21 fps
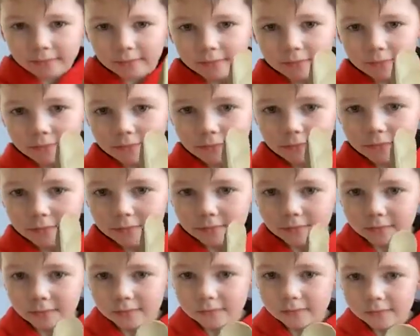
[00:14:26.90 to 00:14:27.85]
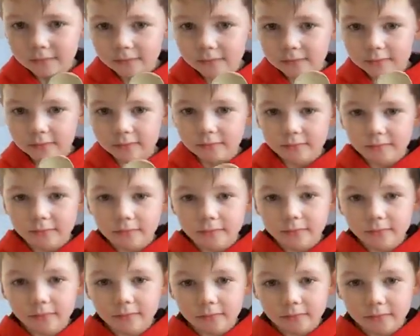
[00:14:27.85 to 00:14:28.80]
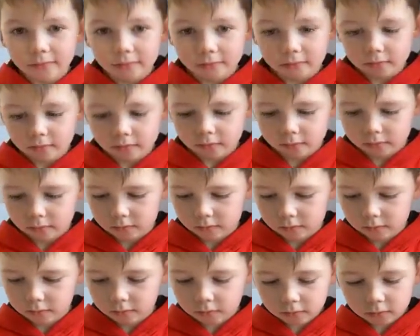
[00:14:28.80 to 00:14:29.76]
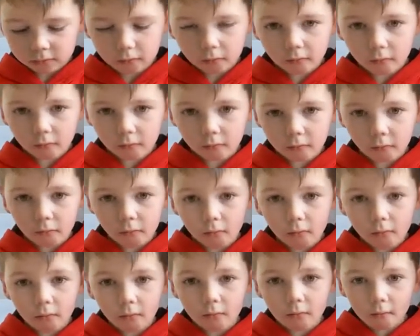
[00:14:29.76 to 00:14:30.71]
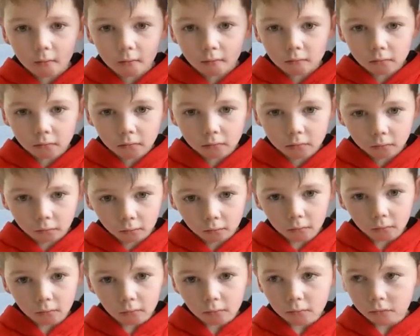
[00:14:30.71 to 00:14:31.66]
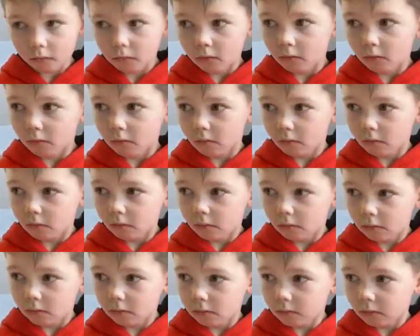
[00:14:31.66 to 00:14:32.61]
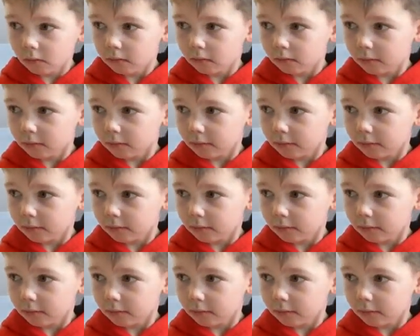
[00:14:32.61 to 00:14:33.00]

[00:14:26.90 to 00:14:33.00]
The person shown says nothing.